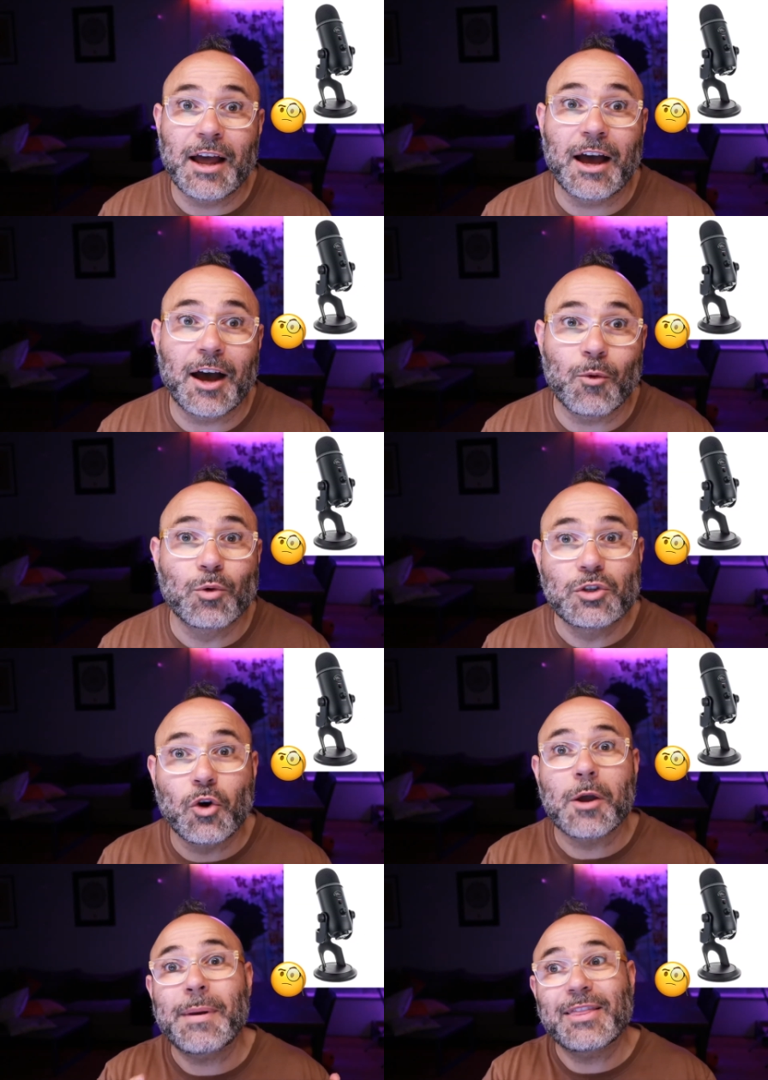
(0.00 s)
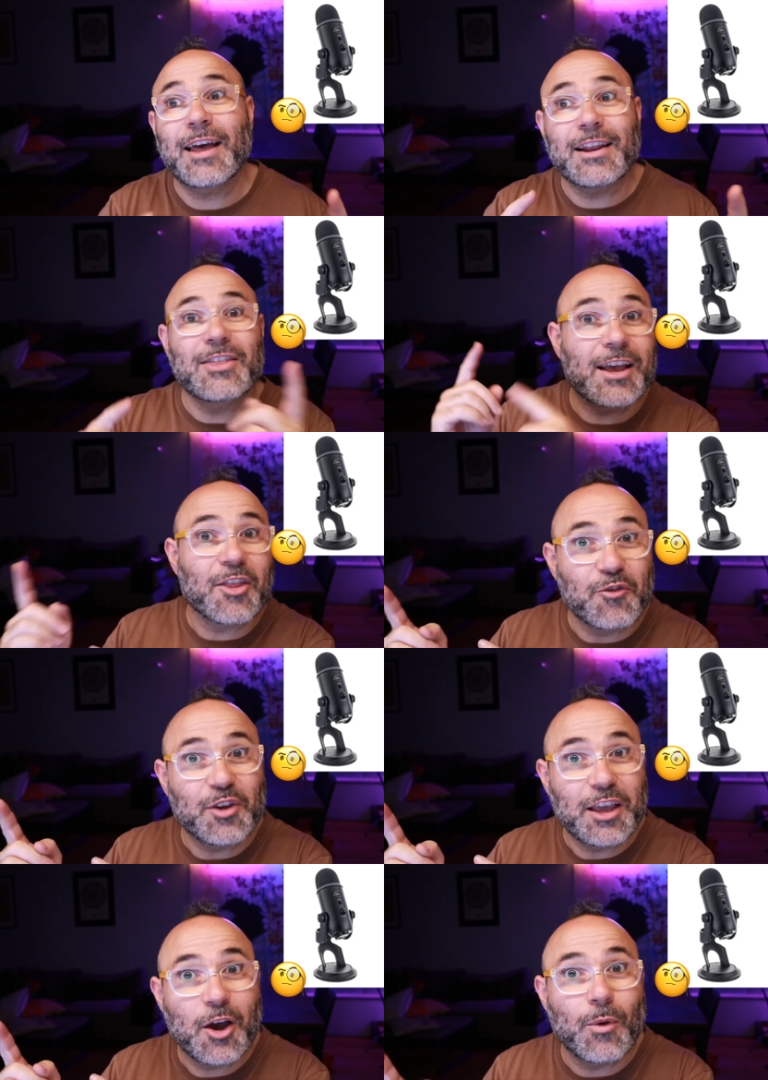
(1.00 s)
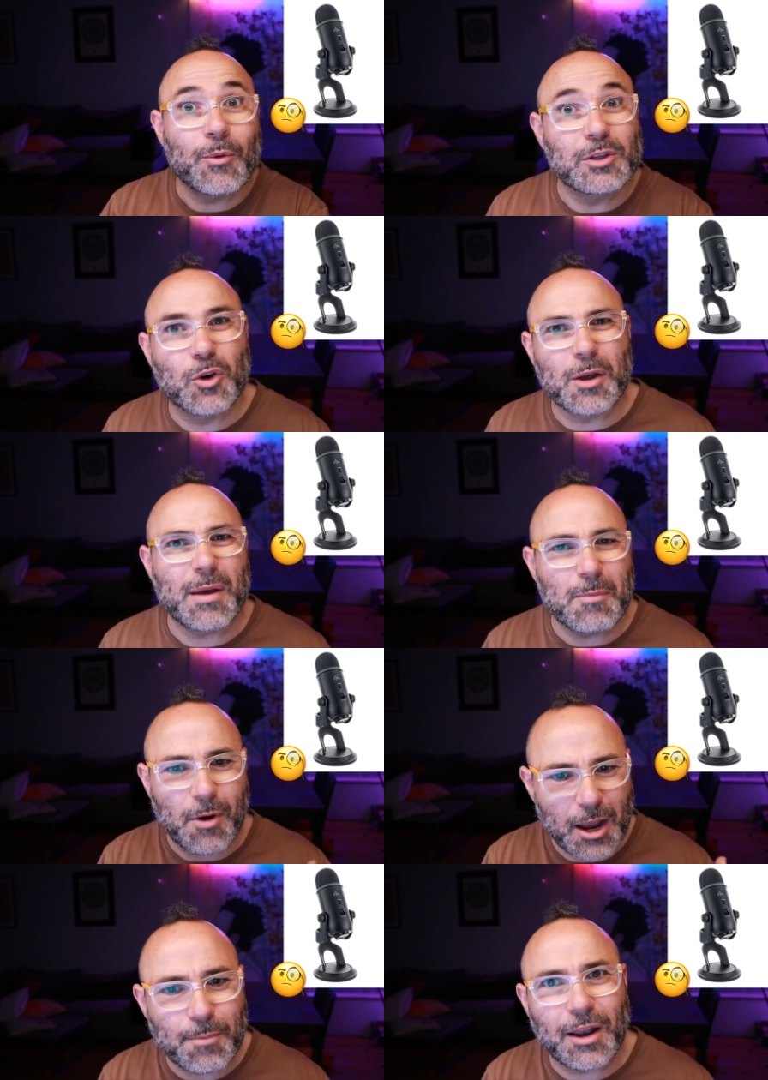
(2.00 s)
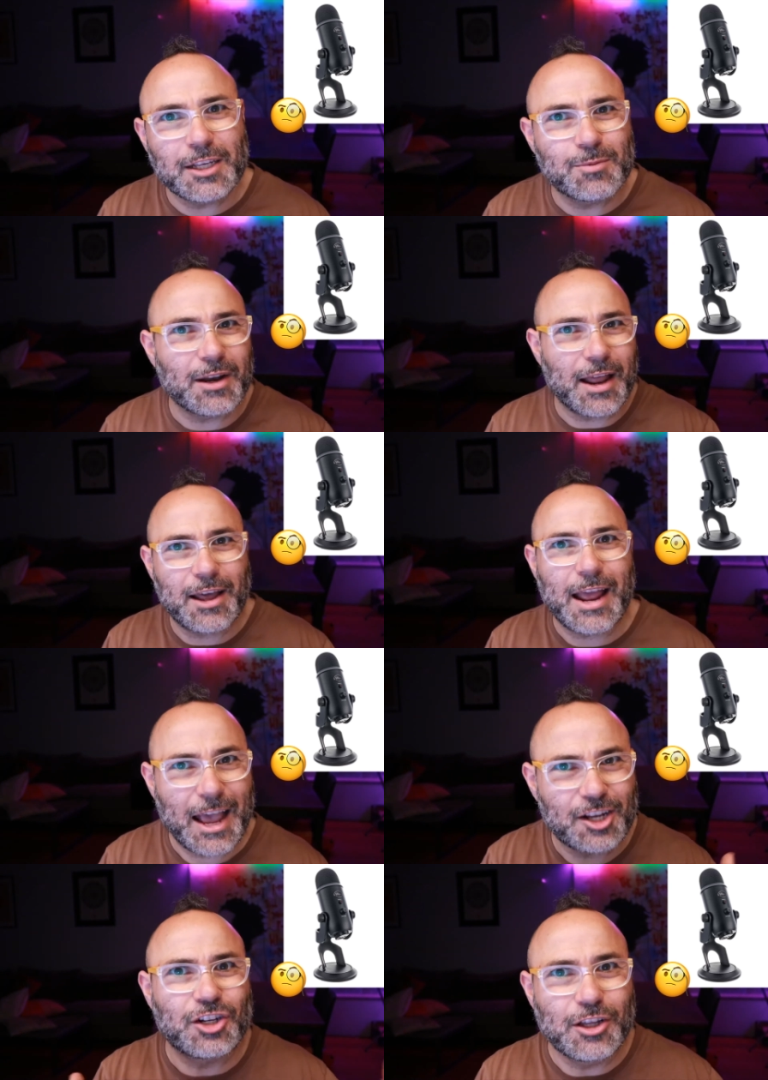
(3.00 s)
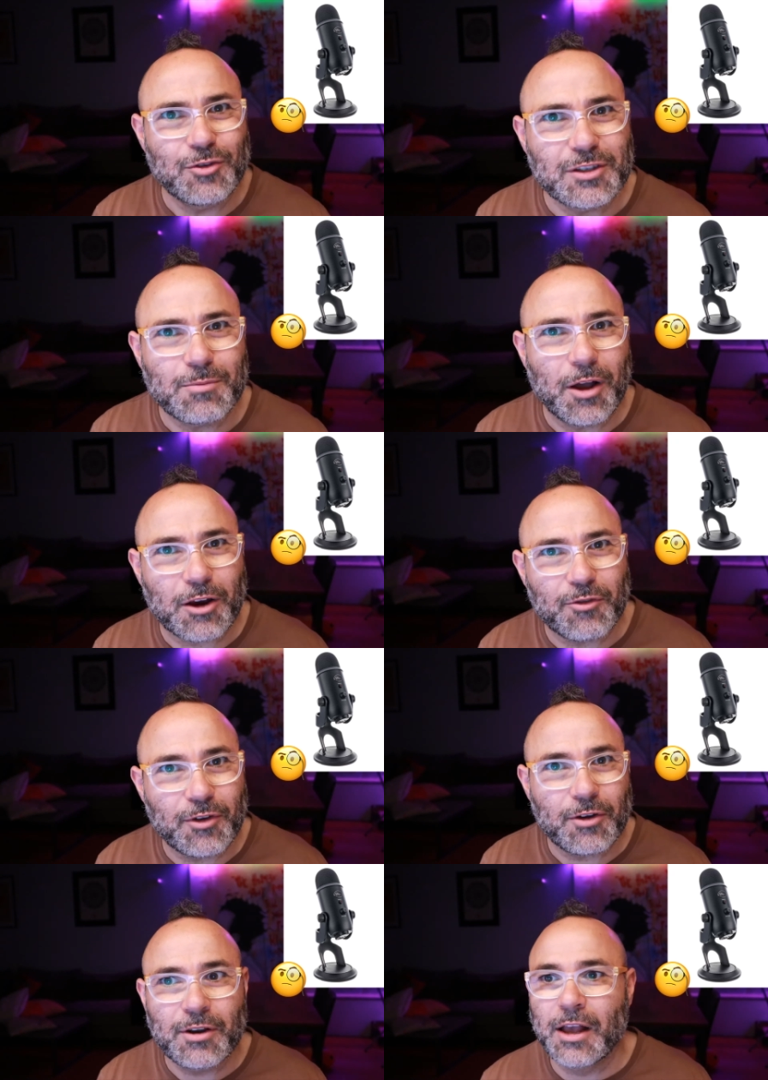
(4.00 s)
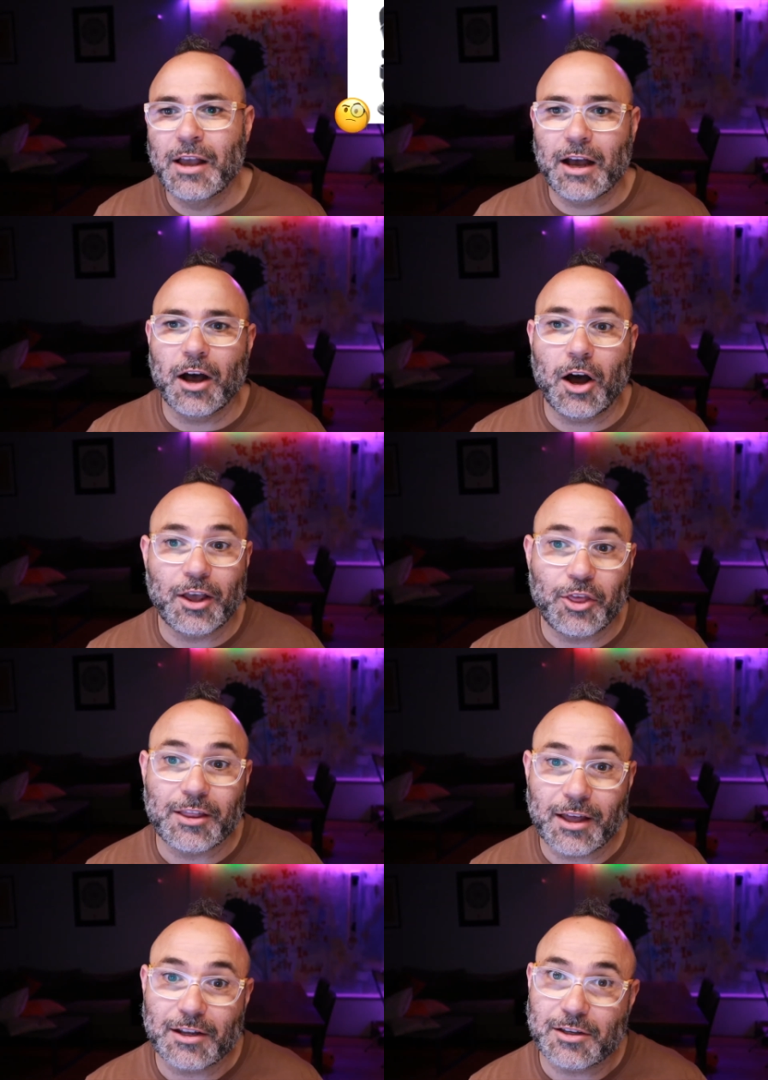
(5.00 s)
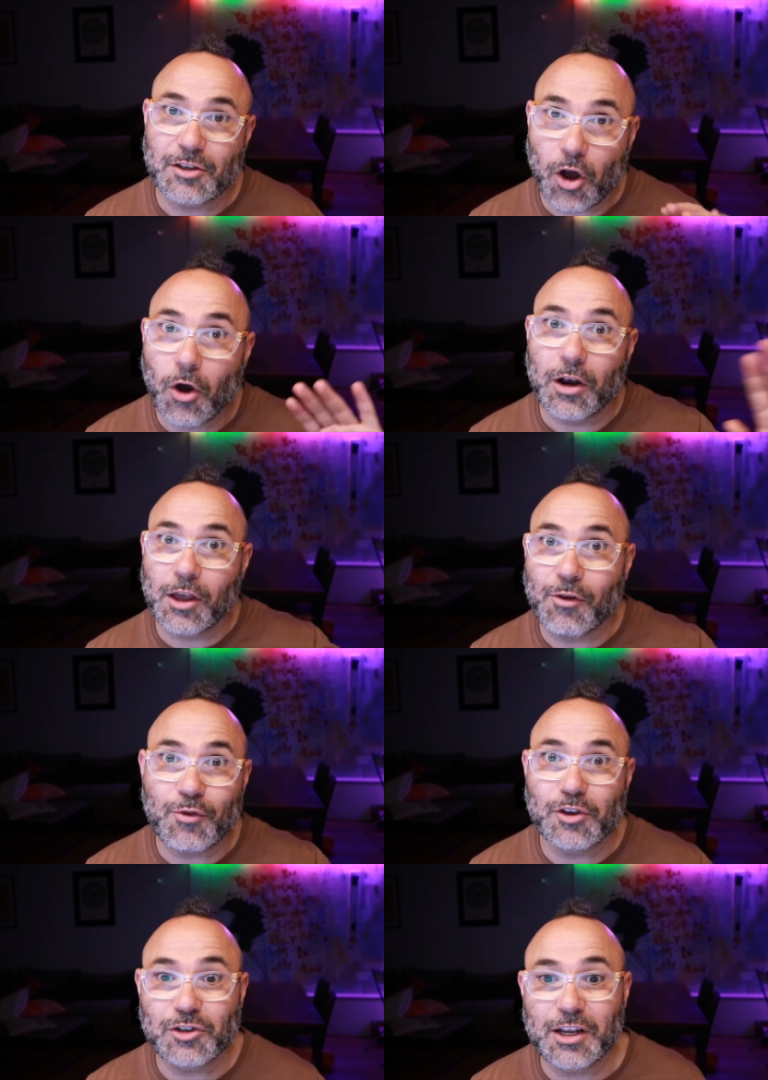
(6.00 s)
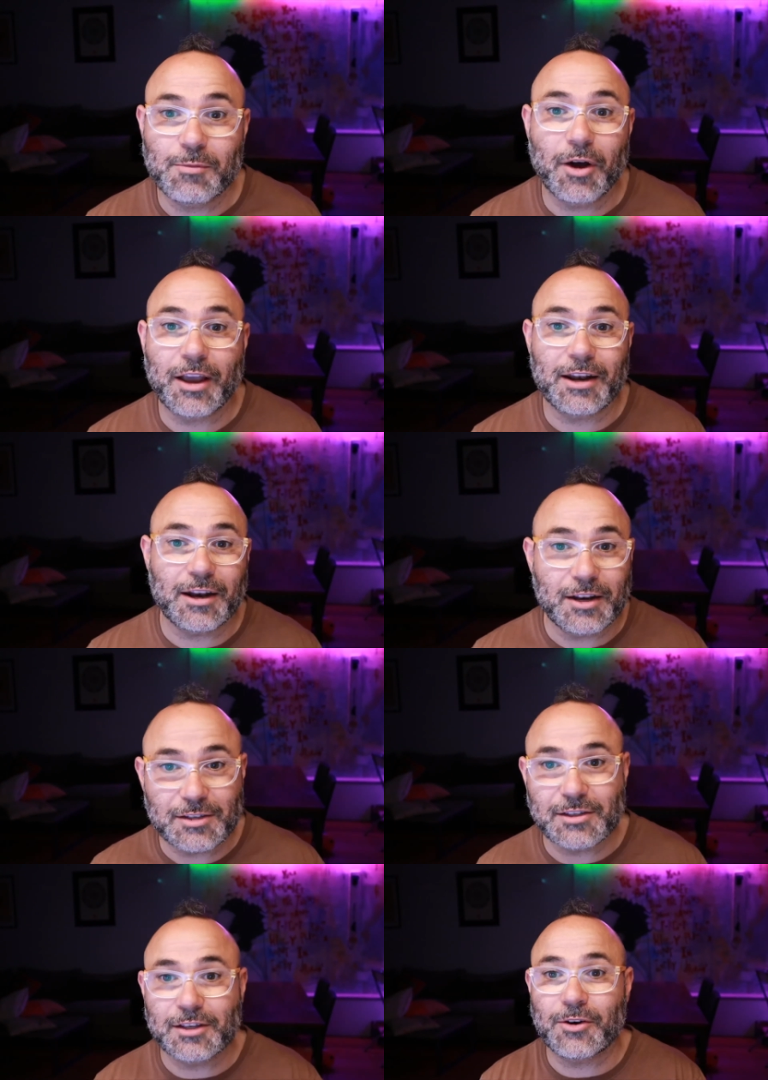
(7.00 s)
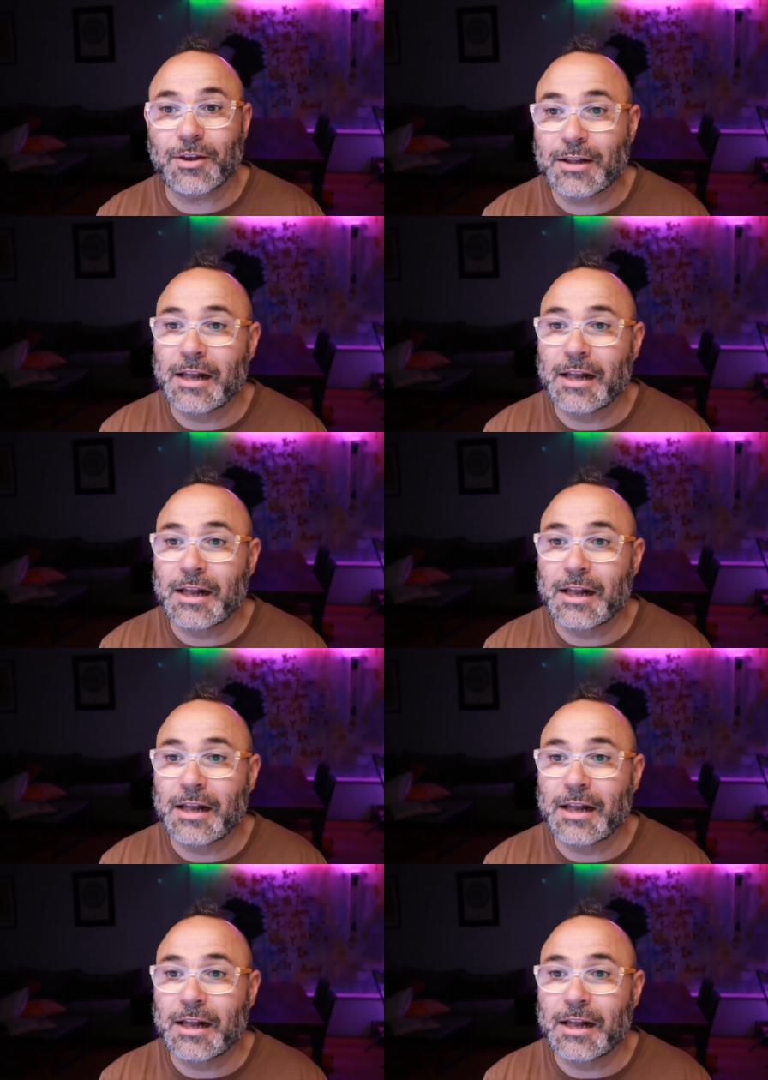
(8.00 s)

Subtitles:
we'll talk about that in the other video where we talk about mic placement and how to actually use a microphone. I think that it's a totally over-engineered mic and unnecessary.